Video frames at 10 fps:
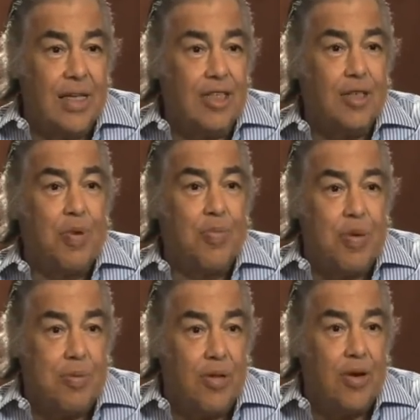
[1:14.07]
They just put
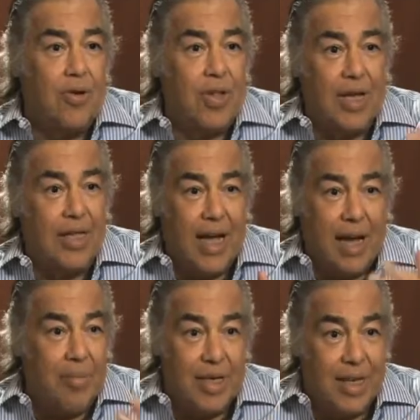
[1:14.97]
people on who they can
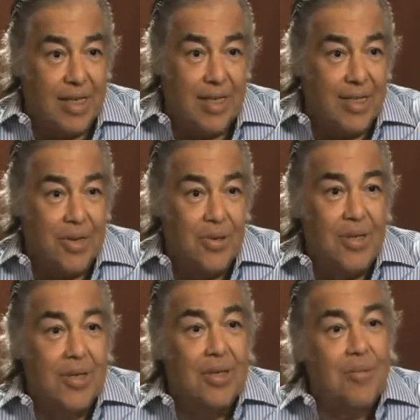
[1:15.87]
dominate, you know.